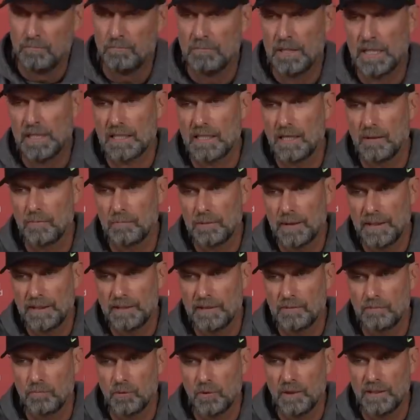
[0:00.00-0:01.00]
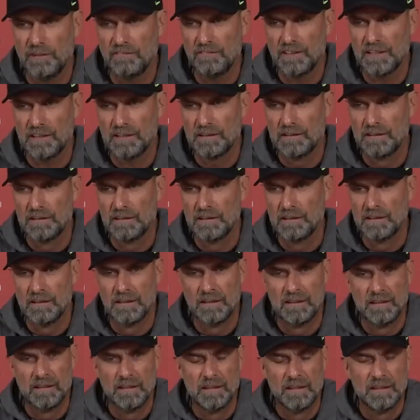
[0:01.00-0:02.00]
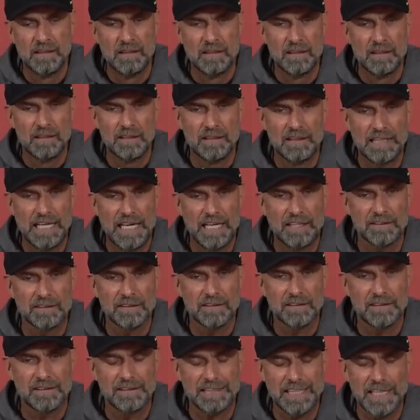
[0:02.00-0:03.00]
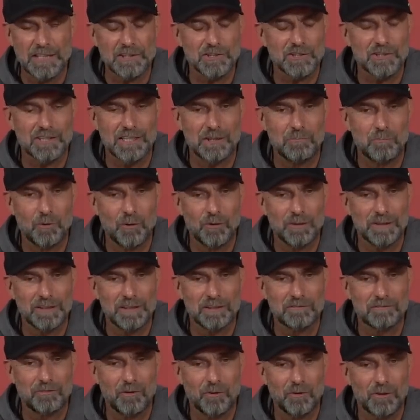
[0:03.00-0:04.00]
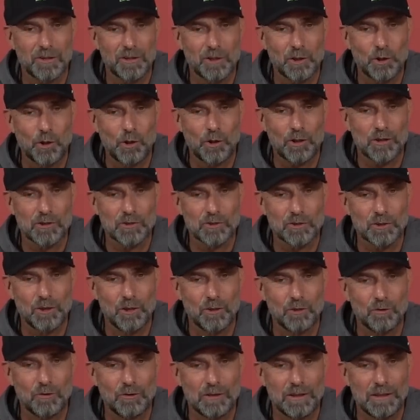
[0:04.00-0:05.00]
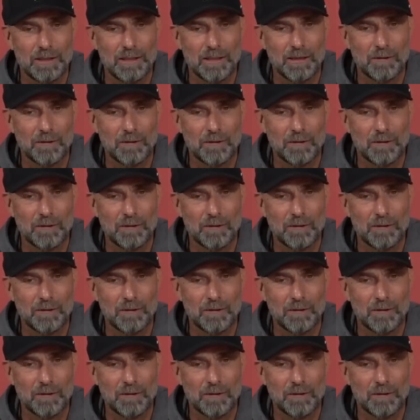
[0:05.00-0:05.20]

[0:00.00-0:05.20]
Maka played in Bolivia, landed yesterday morning at 4 o'clock, so